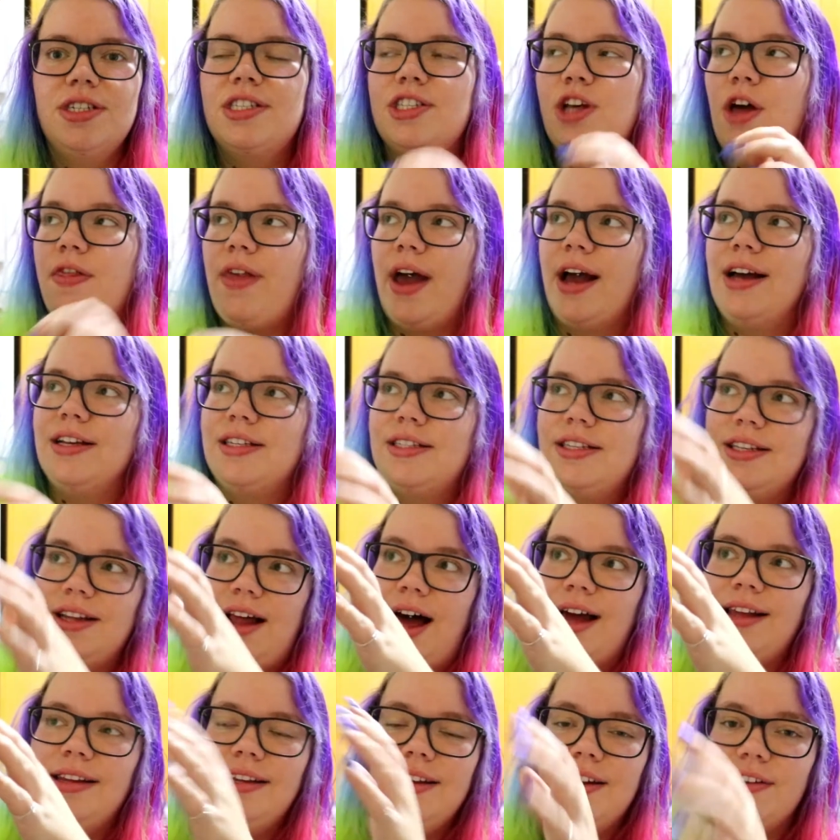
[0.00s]
so they are
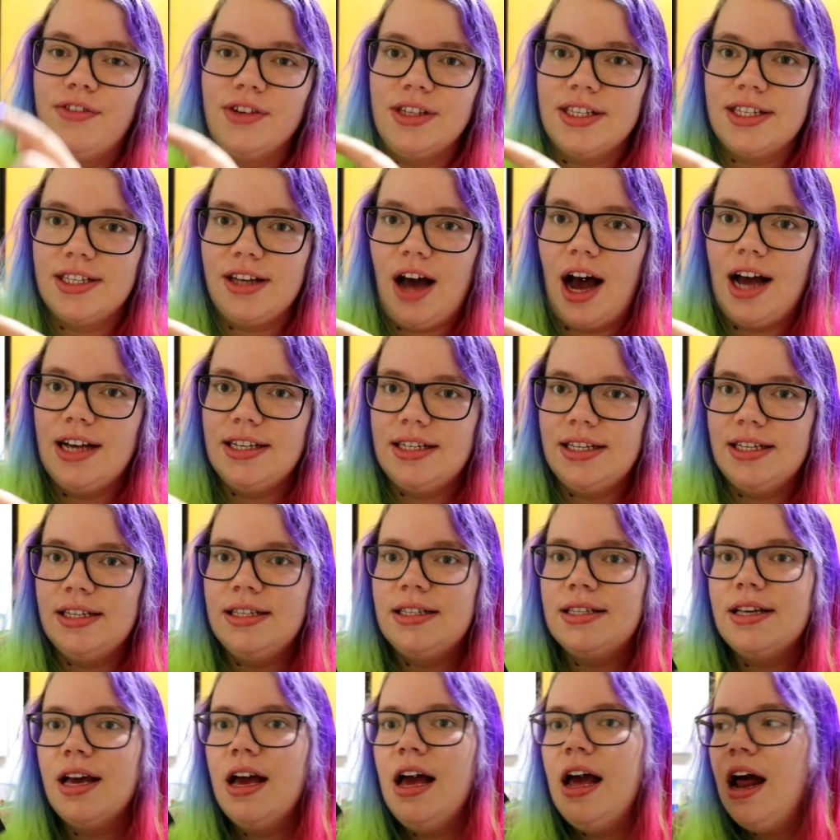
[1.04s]
slightly different
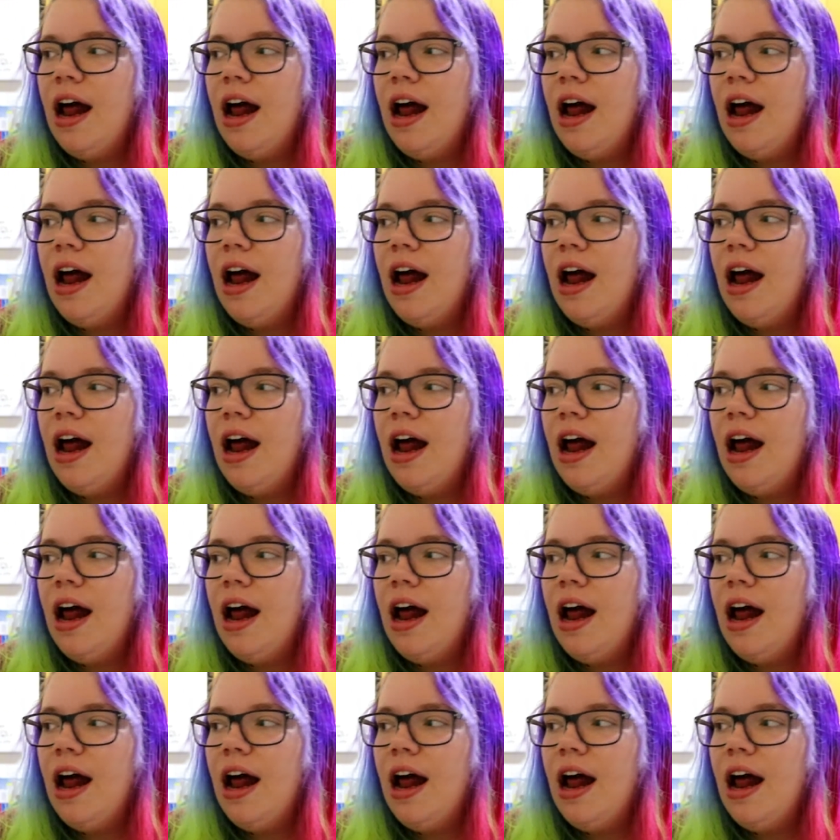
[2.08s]
sizes.